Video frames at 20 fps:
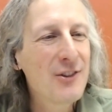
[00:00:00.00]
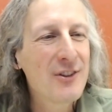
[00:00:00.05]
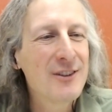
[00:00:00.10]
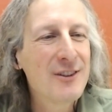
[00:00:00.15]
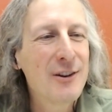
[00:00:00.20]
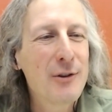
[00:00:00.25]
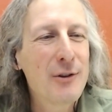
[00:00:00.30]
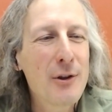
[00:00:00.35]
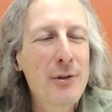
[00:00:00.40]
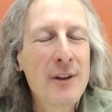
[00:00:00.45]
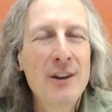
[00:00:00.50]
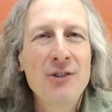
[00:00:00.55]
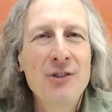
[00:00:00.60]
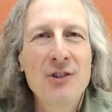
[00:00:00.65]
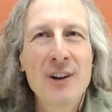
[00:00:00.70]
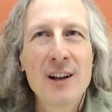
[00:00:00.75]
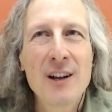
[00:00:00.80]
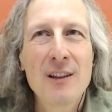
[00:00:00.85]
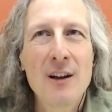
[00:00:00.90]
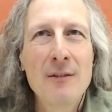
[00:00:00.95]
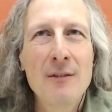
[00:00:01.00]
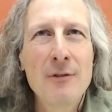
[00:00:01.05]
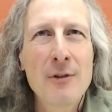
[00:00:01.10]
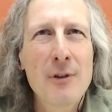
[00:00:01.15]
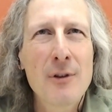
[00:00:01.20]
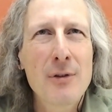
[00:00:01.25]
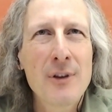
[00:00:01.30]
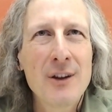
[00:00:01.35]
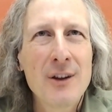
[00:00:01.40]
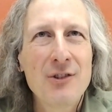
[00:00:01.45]
You know, the things that I love are
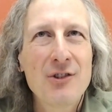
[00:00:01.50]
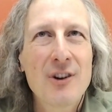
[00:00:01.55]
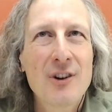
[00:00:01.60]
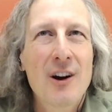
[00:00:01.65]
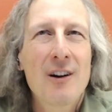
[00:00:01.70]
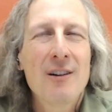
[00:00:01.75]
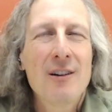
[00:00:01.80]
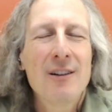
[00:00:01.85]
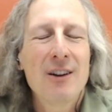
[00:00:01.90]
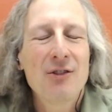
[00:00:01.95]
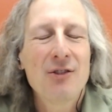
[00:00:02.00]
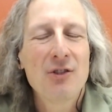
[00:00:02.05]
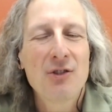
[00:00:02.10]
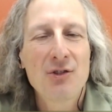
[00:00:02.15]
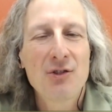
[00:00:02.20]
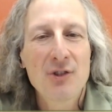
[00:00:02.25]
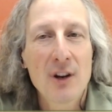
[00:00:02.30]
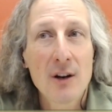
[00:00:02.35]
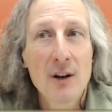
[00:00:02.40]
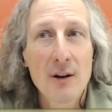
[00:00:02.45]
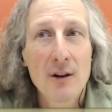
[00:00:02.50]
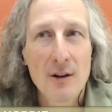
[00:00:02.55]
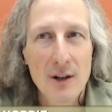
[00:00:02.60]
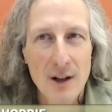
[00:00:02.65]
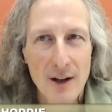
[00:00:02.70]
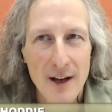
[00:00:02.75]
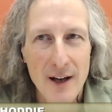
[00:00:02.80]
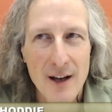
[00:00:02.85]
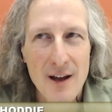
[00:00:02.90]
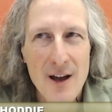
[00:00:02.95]
the things that aren't necessarily
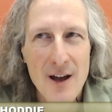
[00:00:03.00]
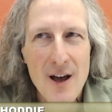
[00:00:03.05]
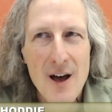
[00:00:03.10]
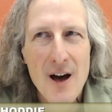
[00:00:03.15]
like